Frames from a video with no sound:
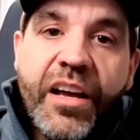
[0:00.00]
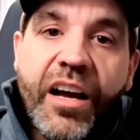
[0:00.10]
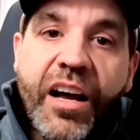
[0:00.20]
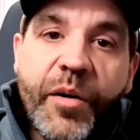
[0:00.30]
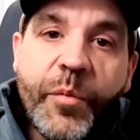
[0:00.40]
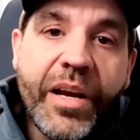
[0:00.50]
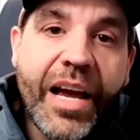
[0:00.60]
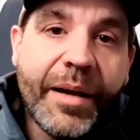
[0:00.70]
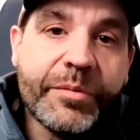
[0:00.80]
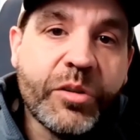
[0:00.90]
Uh, we
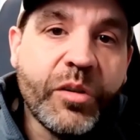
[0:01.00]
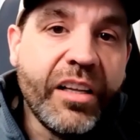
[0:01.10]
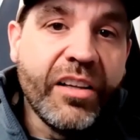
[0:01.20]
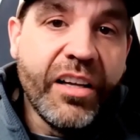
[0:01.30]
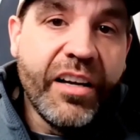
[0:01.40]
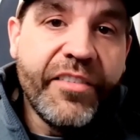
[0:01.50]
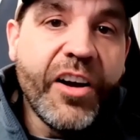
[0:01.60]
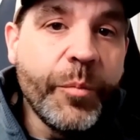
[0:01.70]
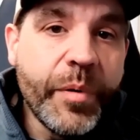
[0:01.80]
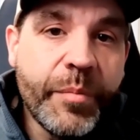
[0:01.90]
absolutely love
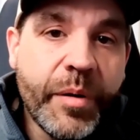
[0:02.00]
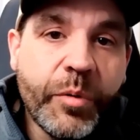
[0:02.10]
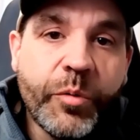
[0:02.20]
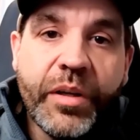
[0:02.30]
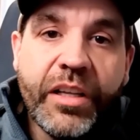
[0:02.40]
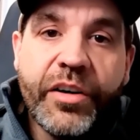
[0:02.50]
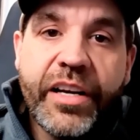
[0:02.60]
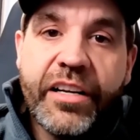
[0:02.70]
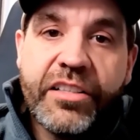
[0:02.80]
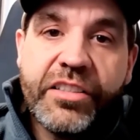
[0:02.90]
helping people
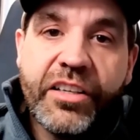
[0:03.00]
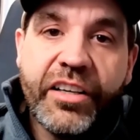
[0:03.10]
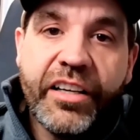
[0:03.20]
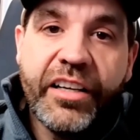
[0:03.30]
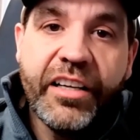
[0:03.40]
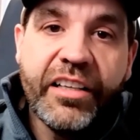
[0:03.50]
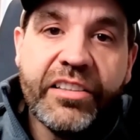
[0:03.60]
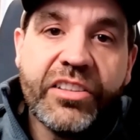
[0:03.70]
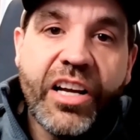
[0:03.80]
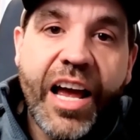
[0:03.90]
relocate to this area. It
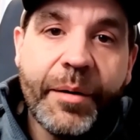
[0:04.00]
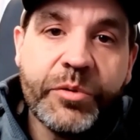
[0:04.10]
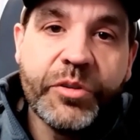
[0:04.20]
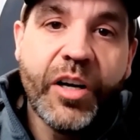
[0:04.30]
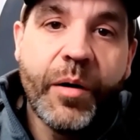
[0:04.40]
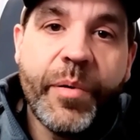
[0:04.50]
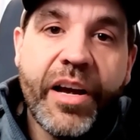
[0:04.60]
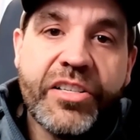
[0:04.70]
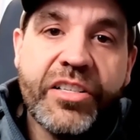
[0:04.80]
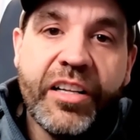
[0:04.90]
is absolutely our
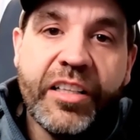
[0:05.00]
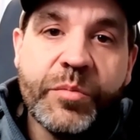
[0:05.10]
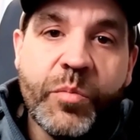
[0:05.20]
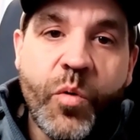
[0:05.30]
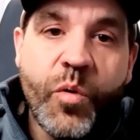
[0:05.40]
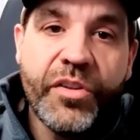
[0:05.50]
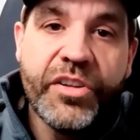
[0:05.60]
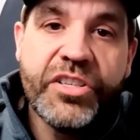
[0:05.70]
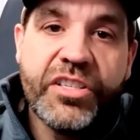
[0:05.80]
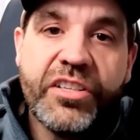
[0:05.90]
passion. It's more
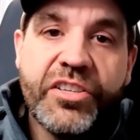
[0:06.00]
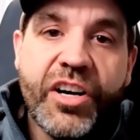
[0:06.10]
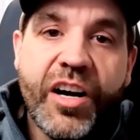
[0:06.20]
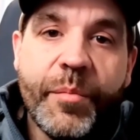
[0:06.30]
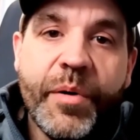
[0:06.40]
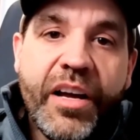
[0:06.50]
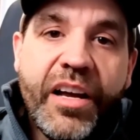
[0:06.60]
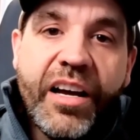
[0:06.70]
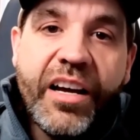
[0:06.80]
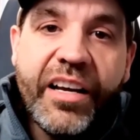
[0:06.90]
than just a job,
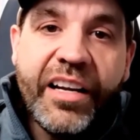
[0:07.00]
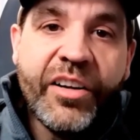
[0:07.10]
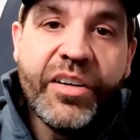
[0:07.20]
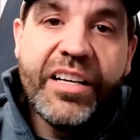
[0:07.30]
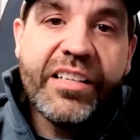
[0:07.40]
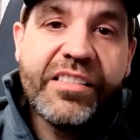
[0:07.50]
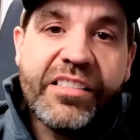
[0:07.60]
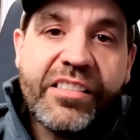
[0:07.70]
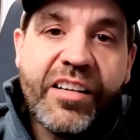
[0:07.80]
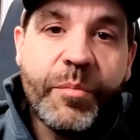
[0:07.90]
uh, you know, and it
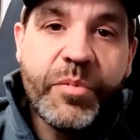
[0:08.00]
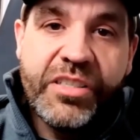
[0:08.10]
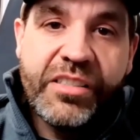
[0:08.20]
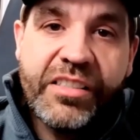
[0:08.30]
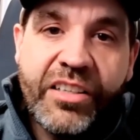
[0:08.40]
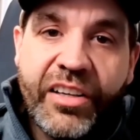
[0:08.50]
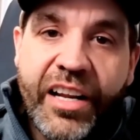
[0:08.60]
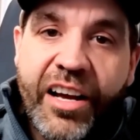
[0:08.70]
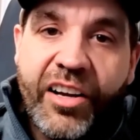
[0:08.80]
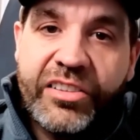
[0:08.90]
doesn't stop with just selling
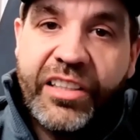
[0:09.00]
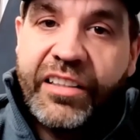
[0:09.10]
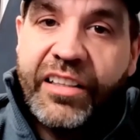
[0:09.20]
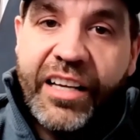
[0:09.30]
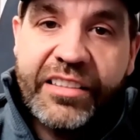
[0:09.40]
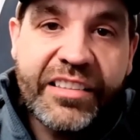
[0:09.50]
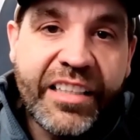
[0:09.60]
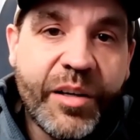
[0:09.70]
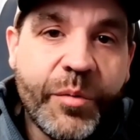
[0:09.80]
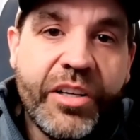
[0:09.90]
the house. Like the last
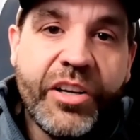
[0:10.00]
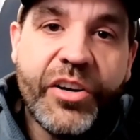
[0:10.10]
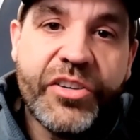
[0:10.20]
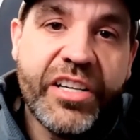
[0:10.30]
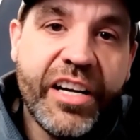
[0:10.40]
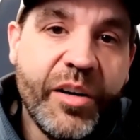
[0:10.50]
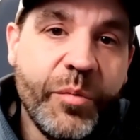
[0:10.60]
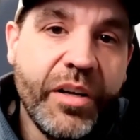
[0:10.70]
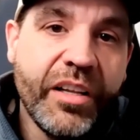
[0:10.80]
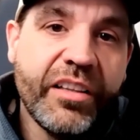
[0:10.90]
client, we negotiated
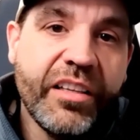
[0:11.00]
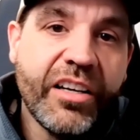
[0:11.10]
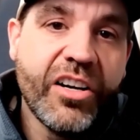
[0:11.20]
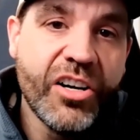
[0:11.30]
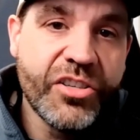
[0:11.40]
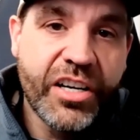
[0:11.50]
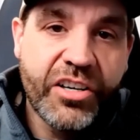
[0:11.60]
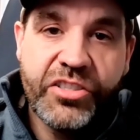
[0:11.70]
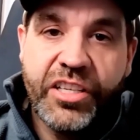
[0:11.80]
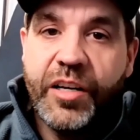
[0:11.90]
with uh,
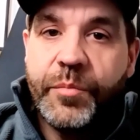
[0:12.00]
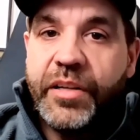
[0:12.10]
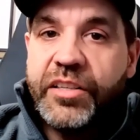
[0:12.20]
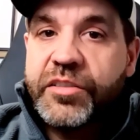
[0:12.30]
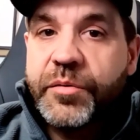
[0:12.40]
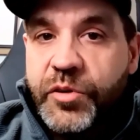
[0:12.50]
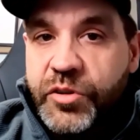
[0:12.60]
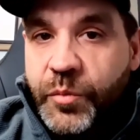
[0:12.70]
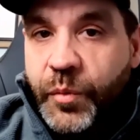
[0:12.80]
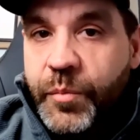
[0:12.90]
contractors to get them in, so do
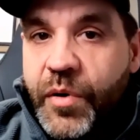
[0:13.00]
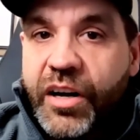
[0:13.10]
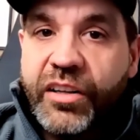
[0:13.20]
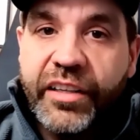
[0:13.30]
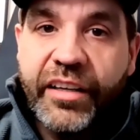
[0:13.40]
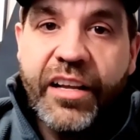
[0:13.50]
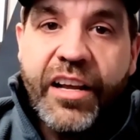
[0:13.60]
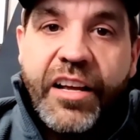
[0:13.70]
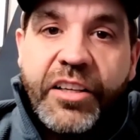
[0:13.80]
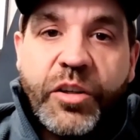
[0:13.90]
some remodeling.
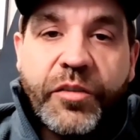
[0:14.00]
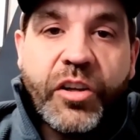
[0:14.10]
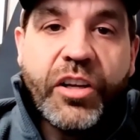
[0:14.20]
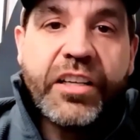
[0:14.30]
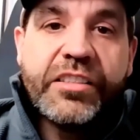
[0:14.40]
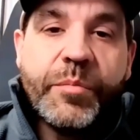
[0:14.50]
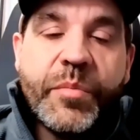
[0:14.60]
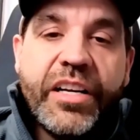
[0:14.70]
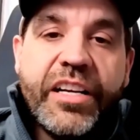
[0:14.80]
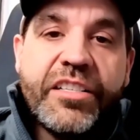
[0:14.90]
So if you're looking
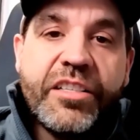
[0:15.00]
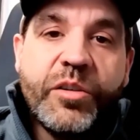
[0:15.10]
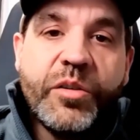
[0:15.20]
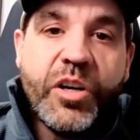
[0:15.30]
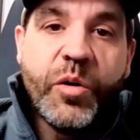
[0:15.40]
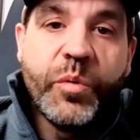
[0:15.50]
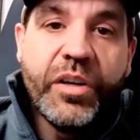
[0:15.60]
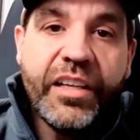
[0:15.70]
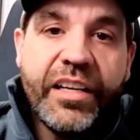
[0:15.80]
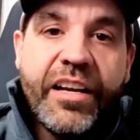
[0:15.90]
somebody to, you know,
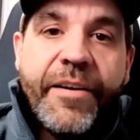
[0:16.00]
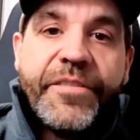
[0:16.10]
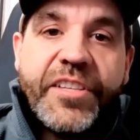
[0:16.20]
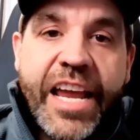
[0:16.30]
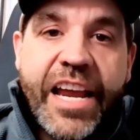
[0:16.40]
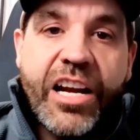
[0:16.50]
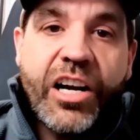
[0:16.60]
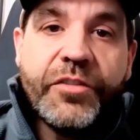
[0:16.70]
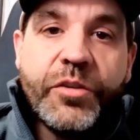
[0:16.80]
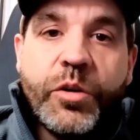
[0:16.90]
really take
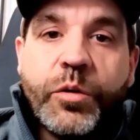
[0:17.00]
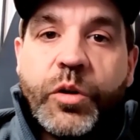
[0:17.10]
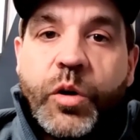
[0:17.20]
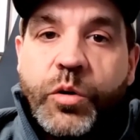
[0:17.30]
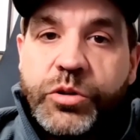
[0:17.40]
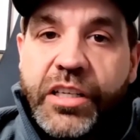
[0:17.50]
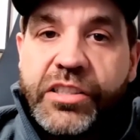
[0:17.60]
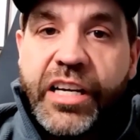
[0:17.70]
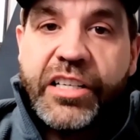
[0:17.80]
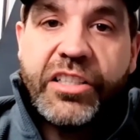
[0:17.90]
care of you through the whole
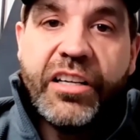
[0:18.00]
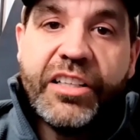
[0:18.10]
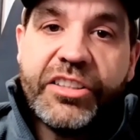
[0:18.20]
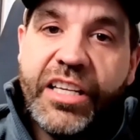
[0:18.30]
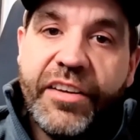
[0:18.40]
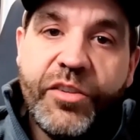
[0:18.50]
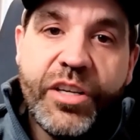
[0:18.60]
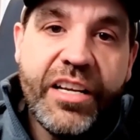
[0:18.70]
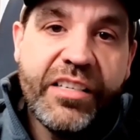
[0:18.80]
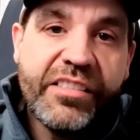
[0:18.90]
transaction, not just give you
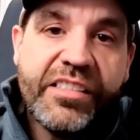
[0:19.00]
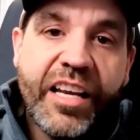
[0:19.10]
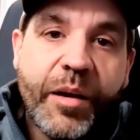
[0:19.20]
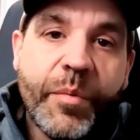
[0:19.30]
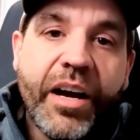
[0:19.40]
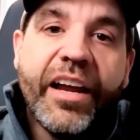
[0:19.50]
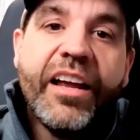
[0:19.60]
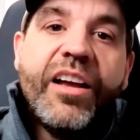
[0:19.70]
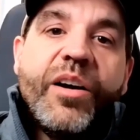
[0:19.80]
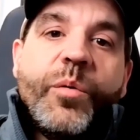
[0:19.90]
keys and say
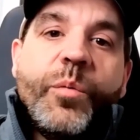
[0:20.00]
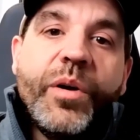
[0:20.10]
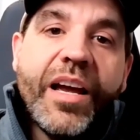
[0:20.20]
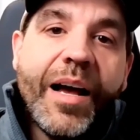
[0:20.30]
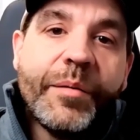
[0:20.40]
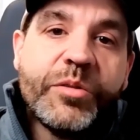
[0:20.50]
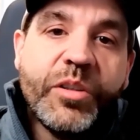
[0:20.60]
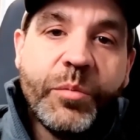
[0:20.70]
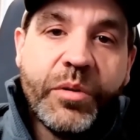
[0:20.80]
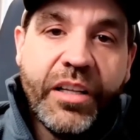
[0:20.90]
goodbye, we
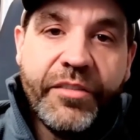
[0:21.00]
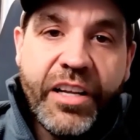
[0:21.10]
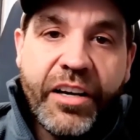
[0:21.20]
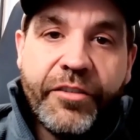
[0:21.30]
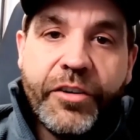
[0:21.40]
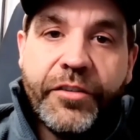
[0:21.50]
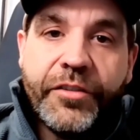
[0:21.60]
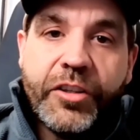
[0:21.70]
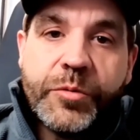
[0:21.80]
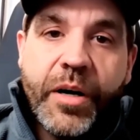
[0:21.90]
absolutely would love to interview you
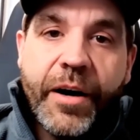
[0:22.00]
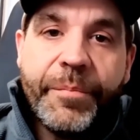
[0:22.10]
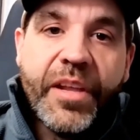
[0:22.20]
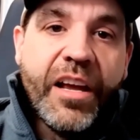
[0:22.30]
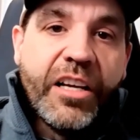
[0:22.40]
for the spot.